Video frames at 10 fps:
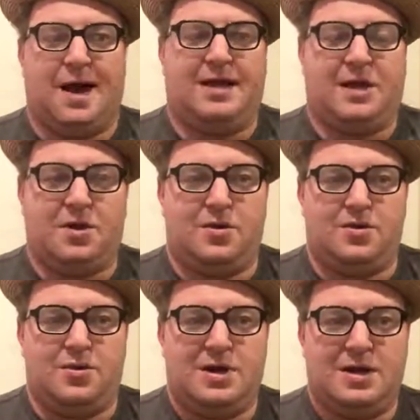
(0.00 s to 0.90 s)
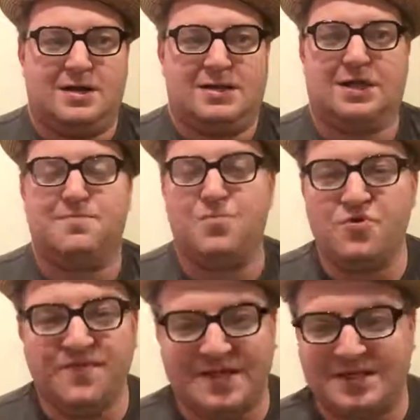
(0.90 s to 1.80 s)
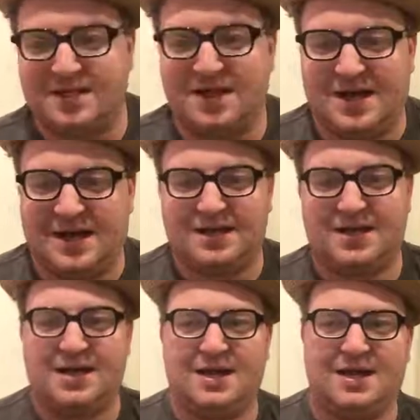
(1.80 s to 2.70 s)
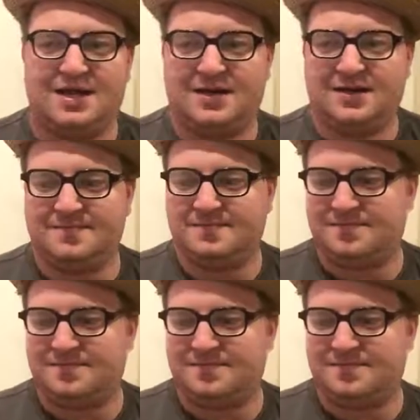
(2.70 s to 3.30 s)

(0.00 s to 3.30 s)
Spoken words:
I go to movies a lot. I